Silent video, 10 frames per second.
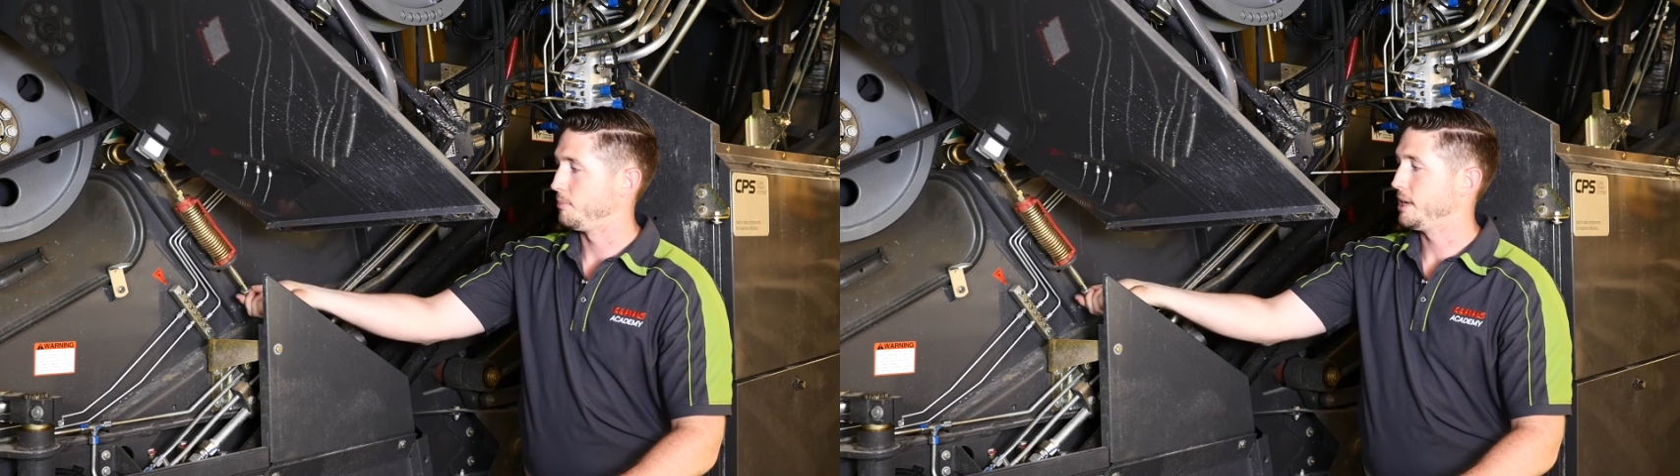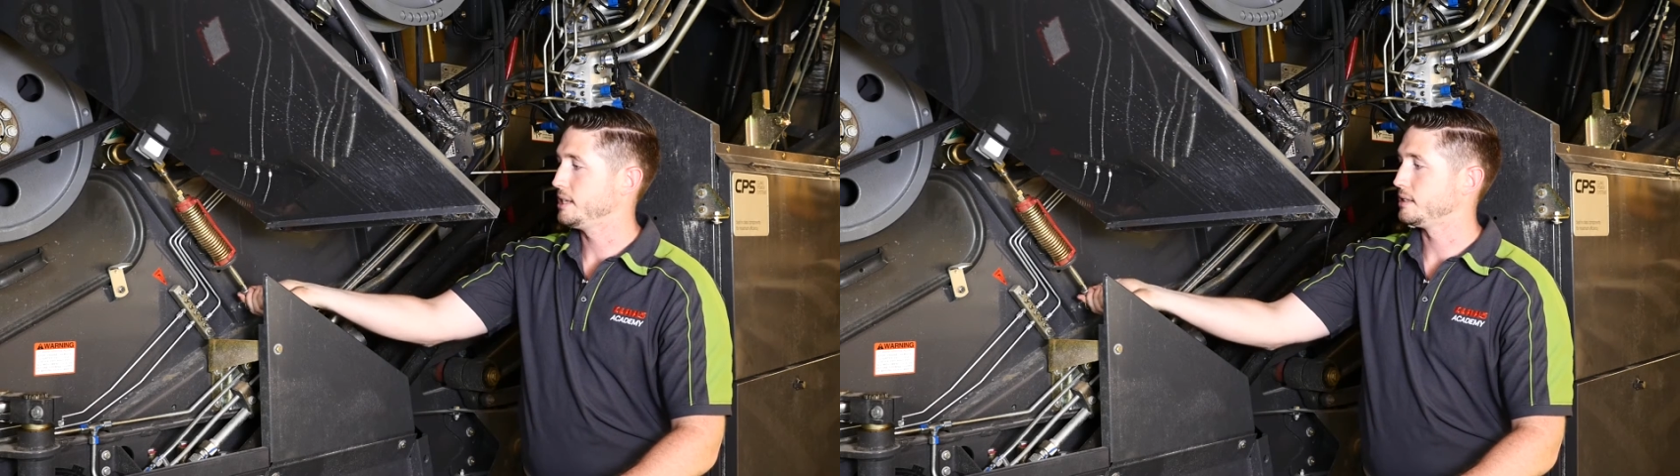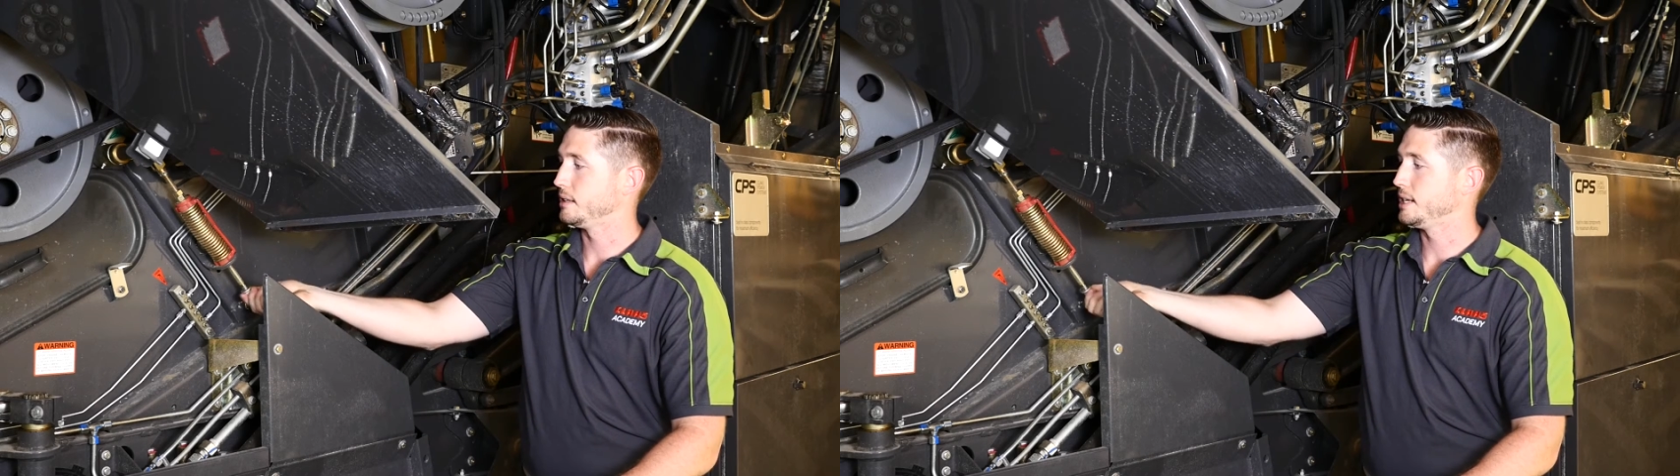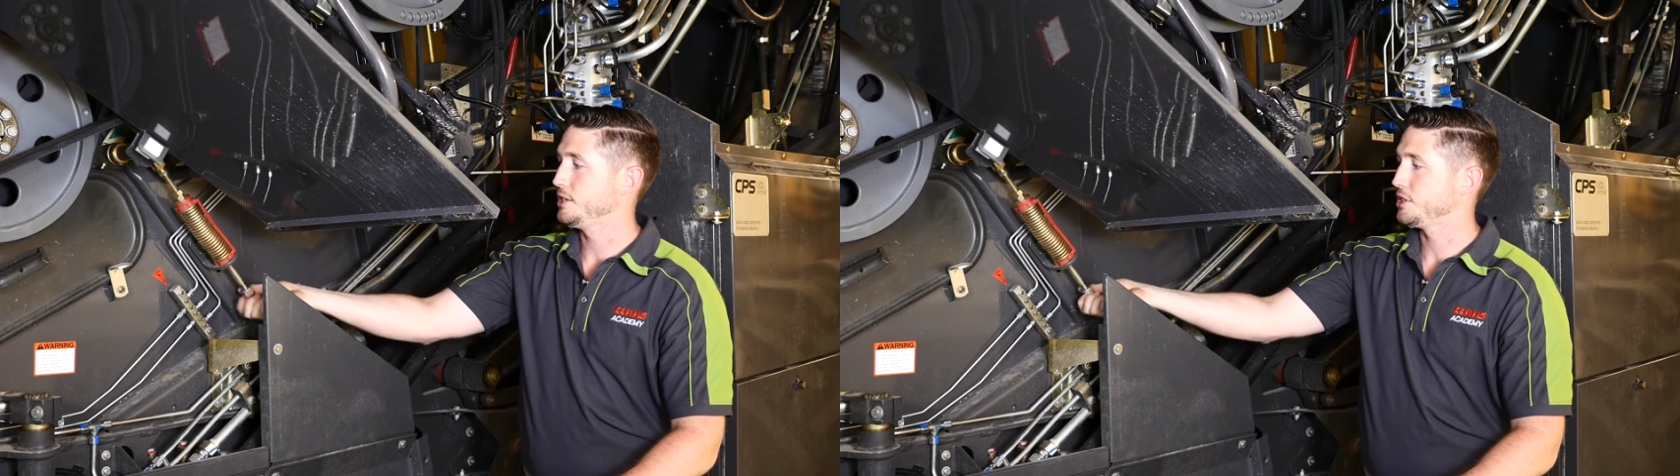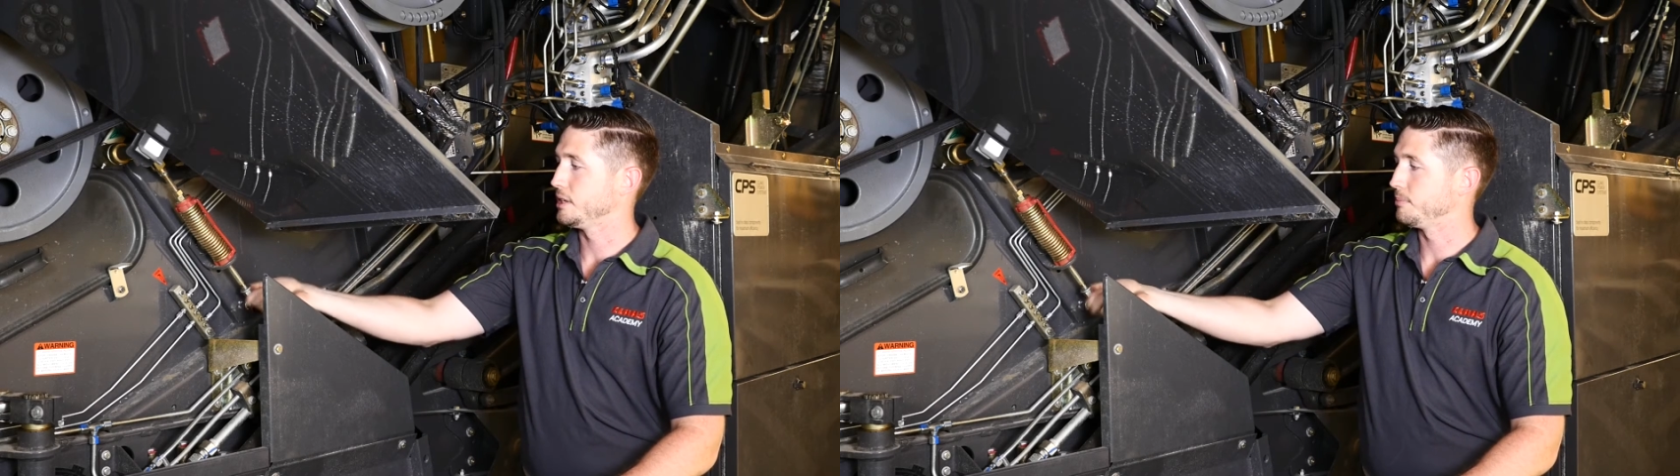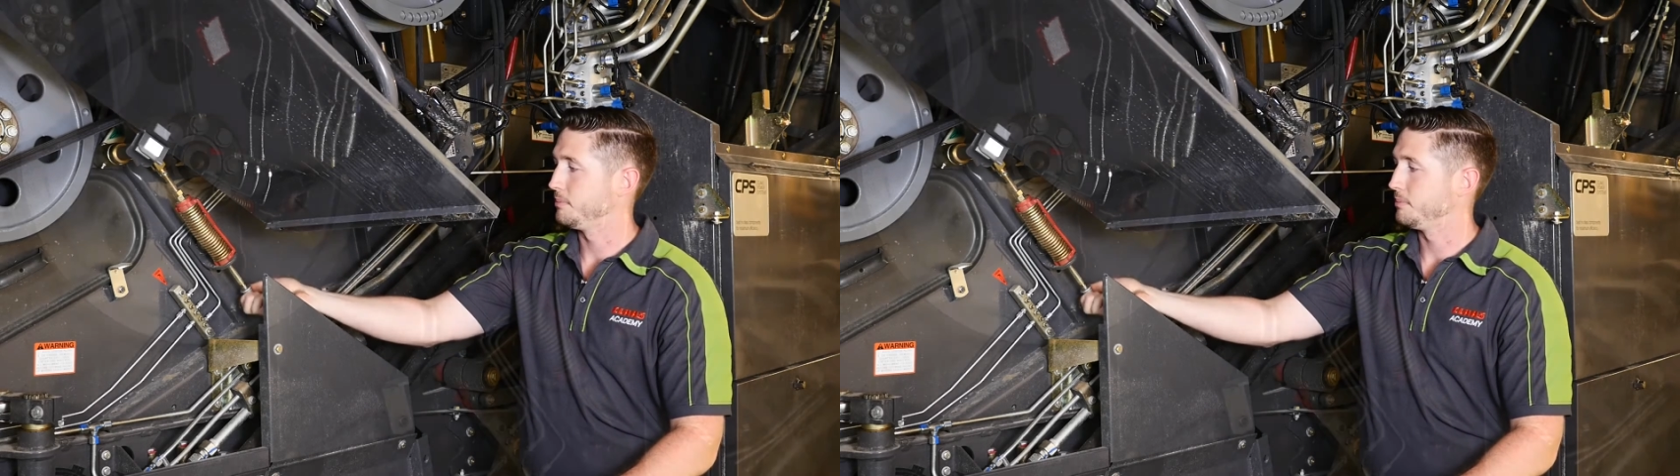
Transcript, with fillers: base of the tensioning